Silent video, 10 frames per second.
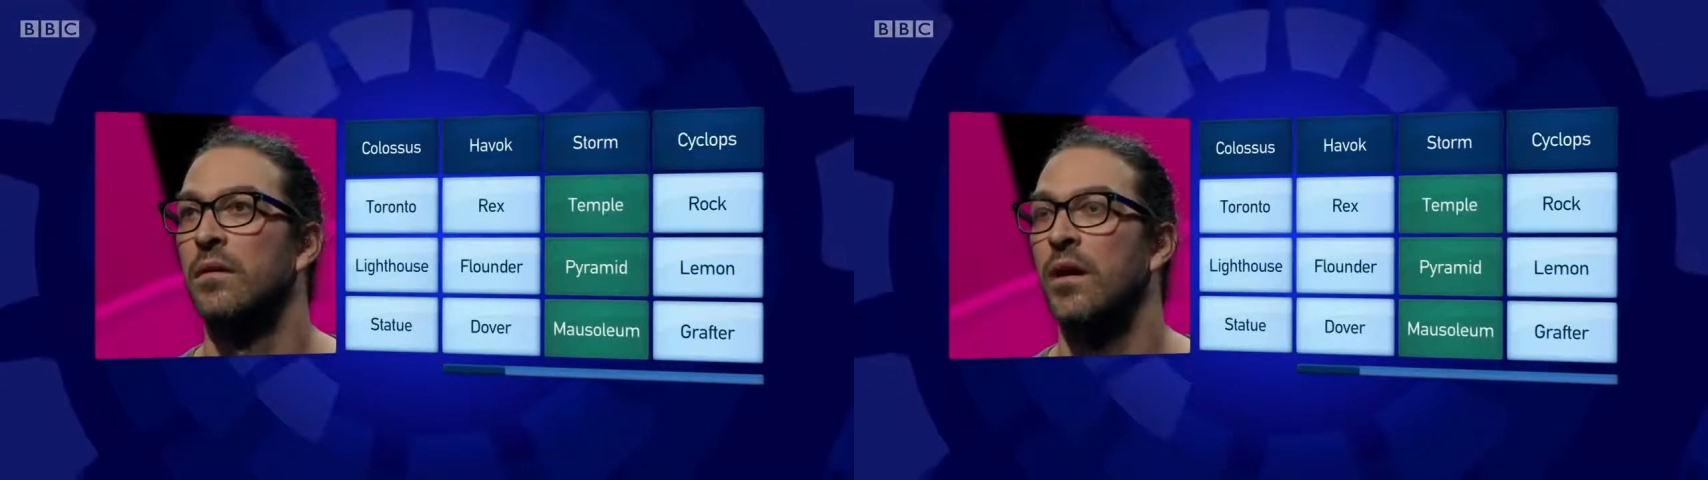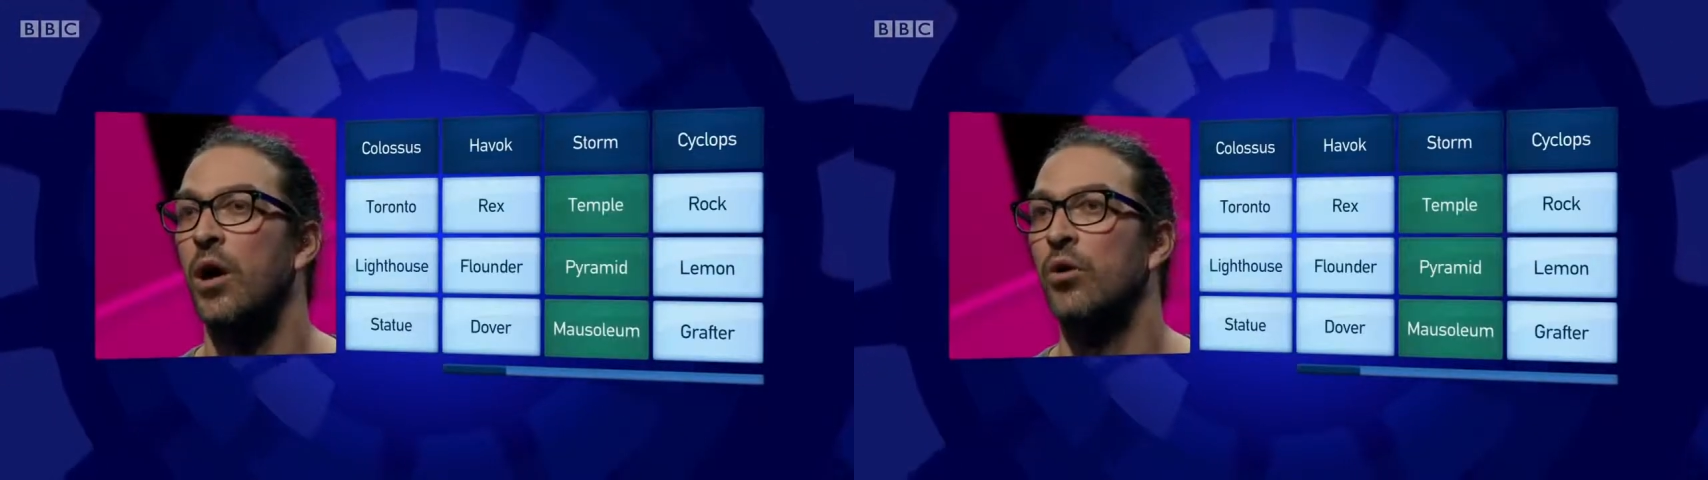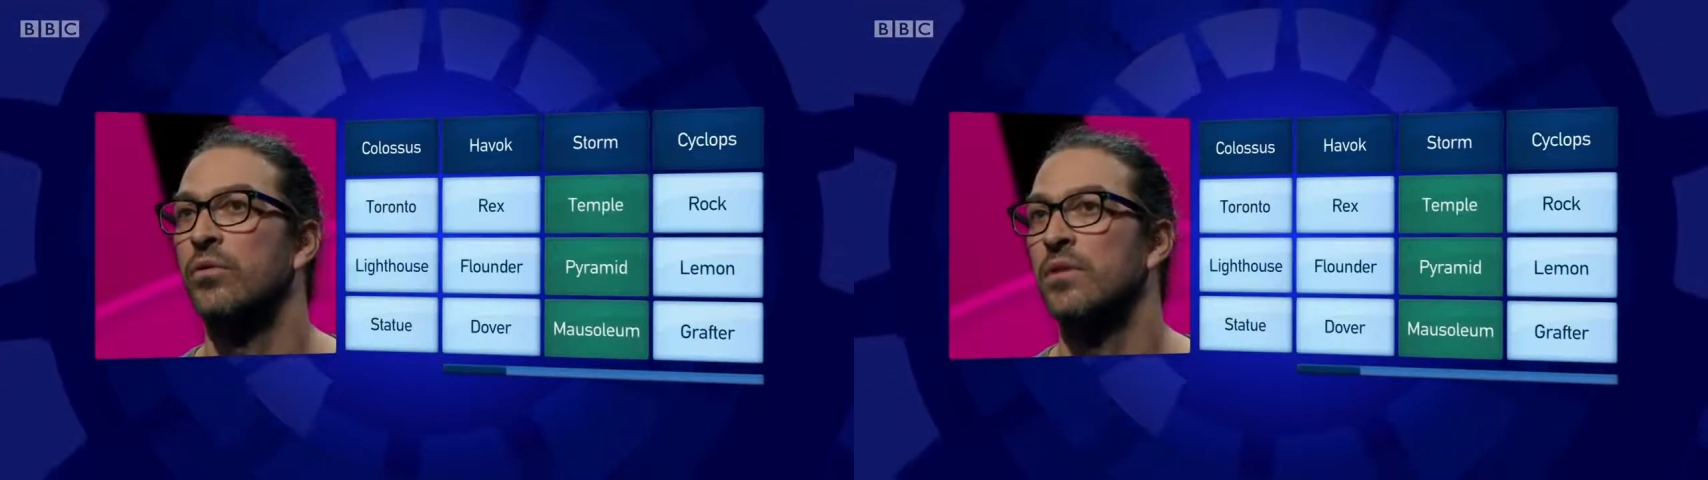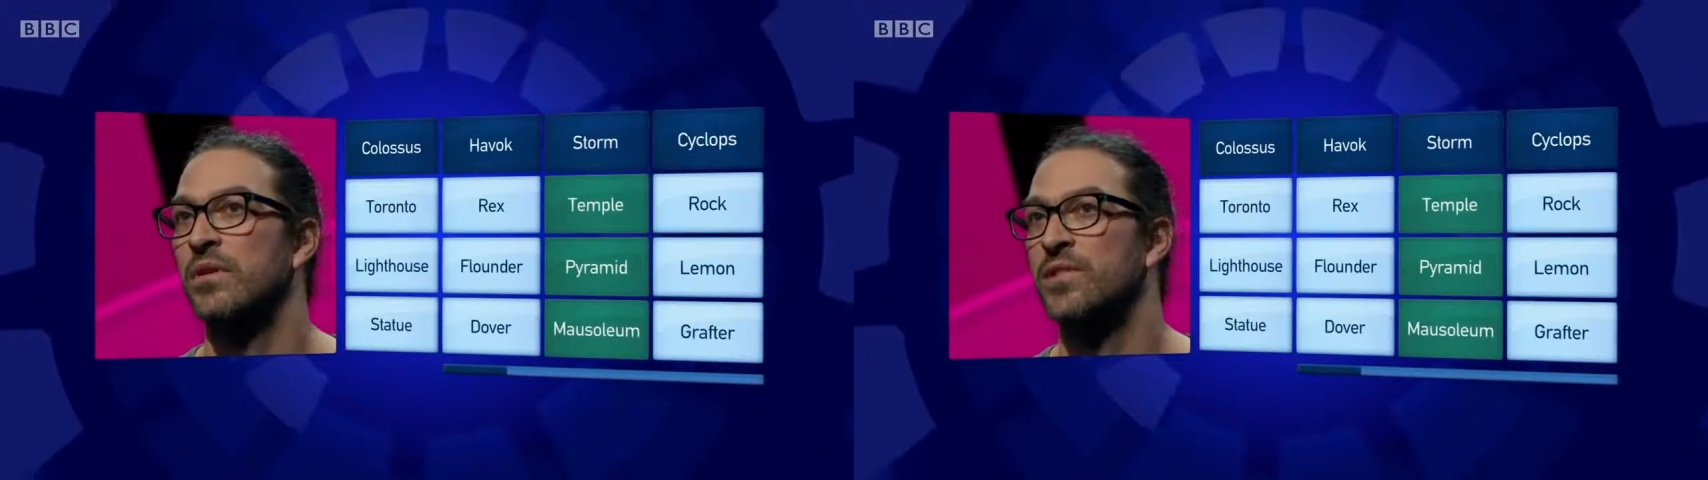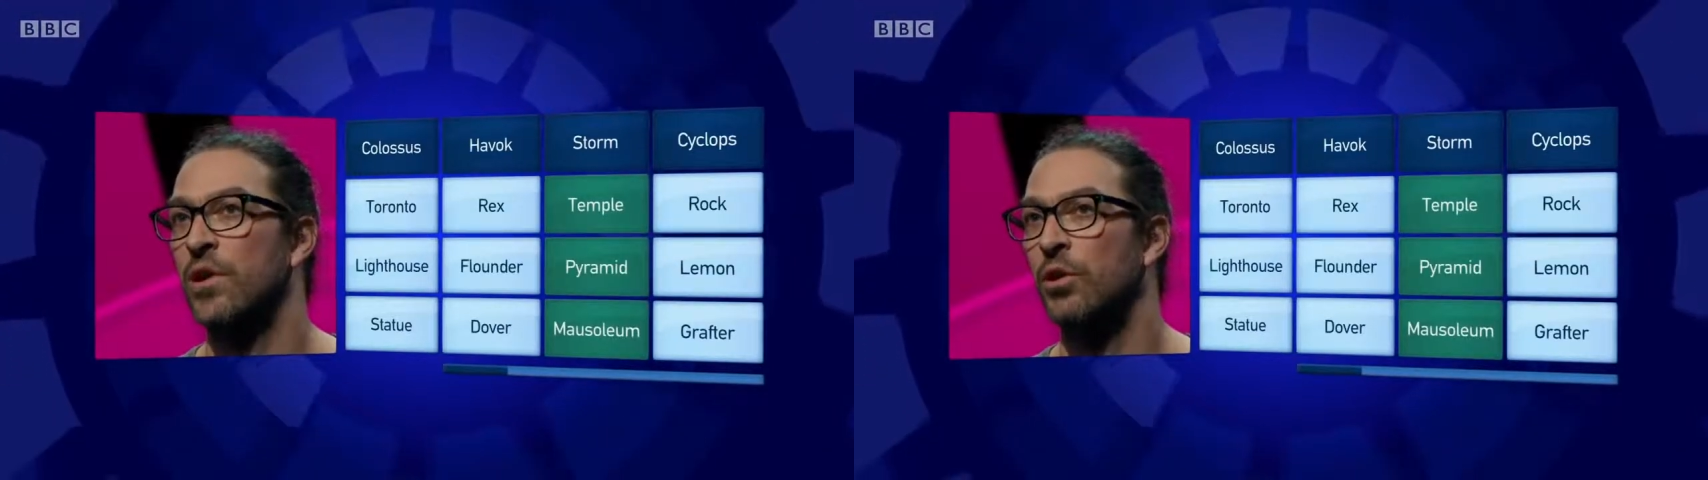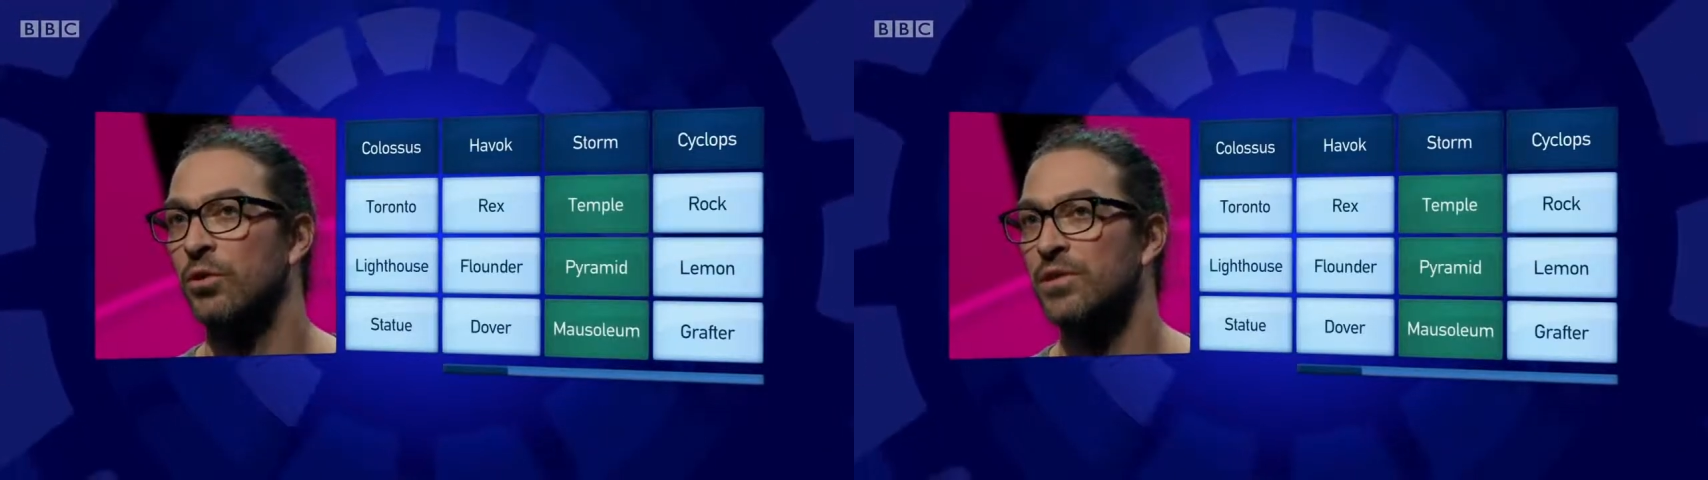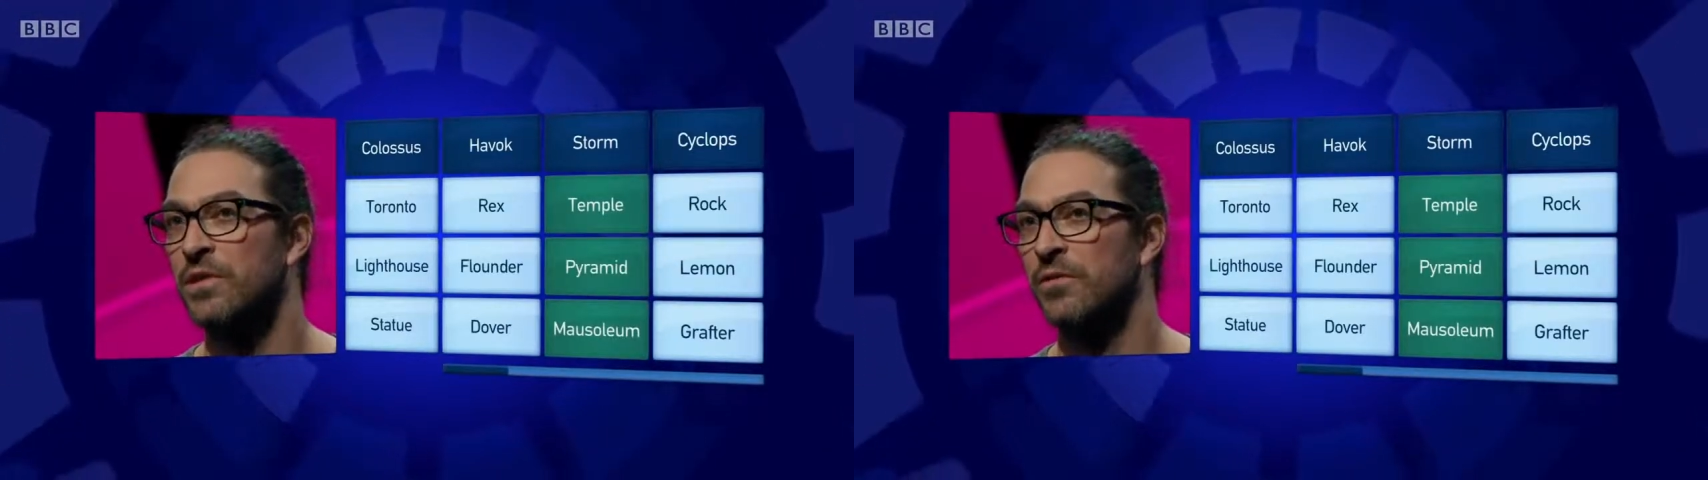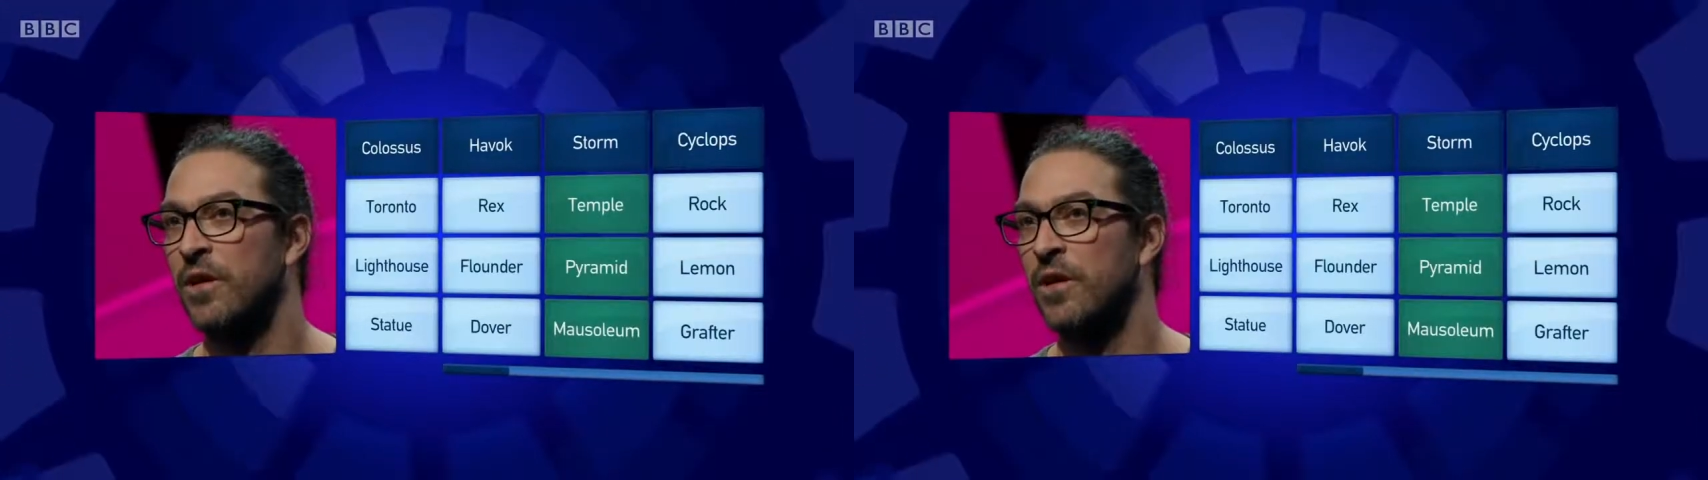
Oh, soles.